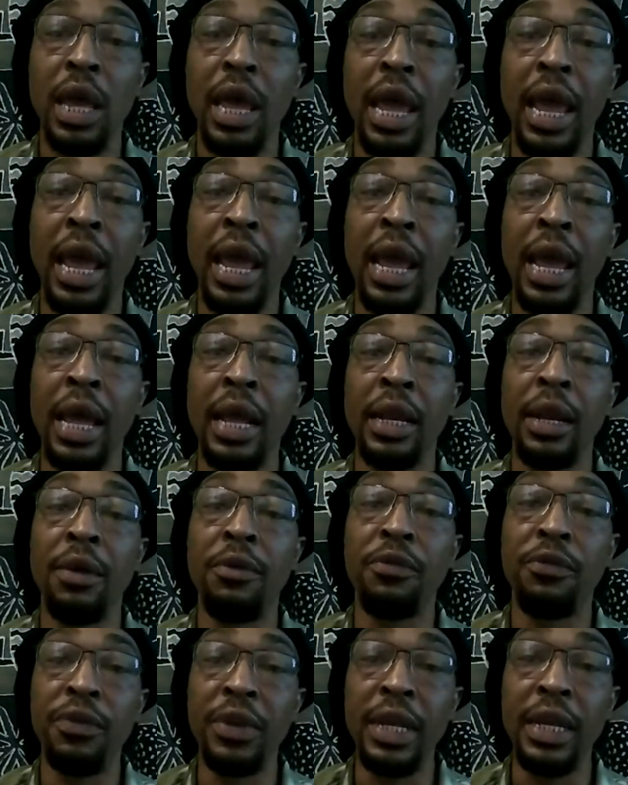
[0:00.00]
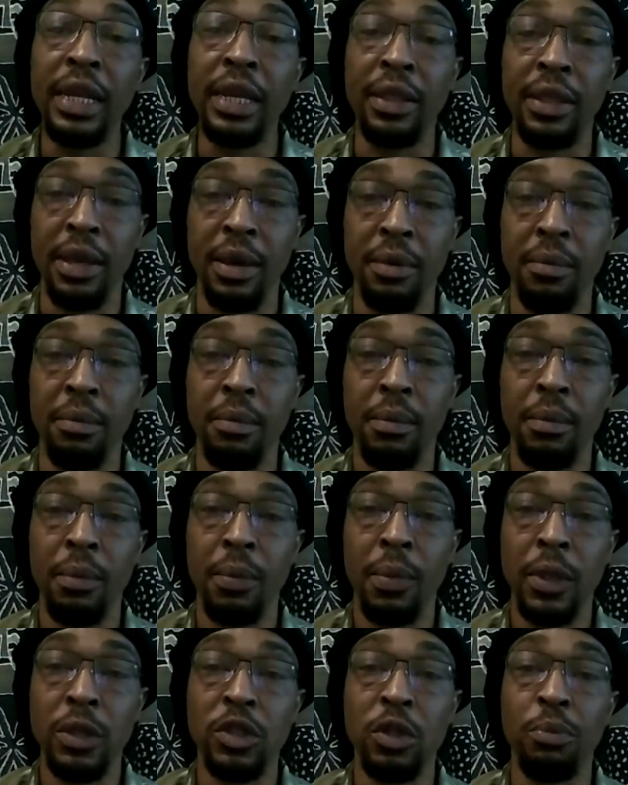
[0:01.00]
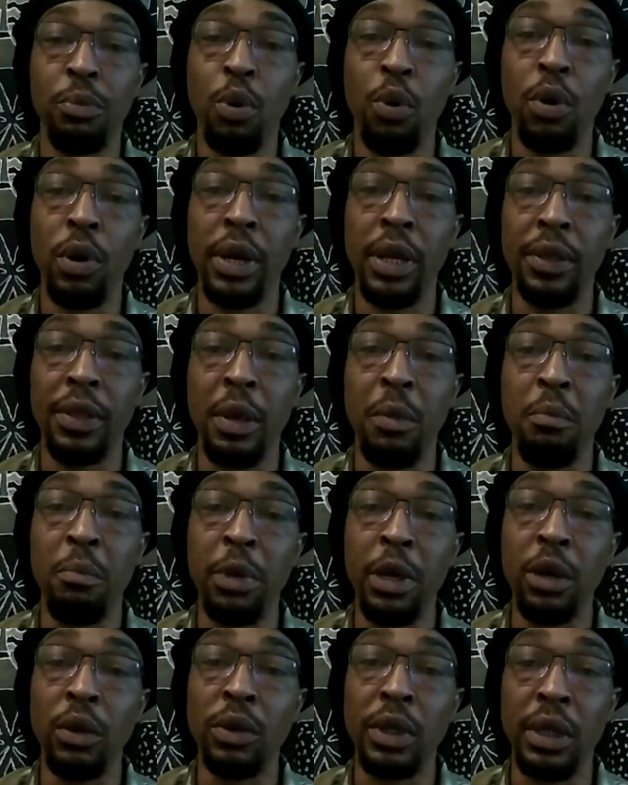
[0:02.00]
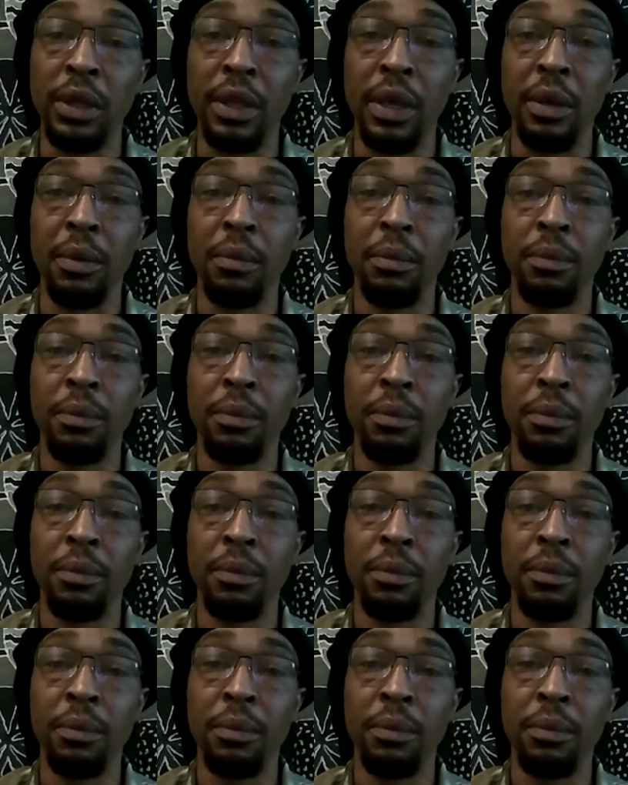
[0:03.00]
and feeding them, supporting them, building them.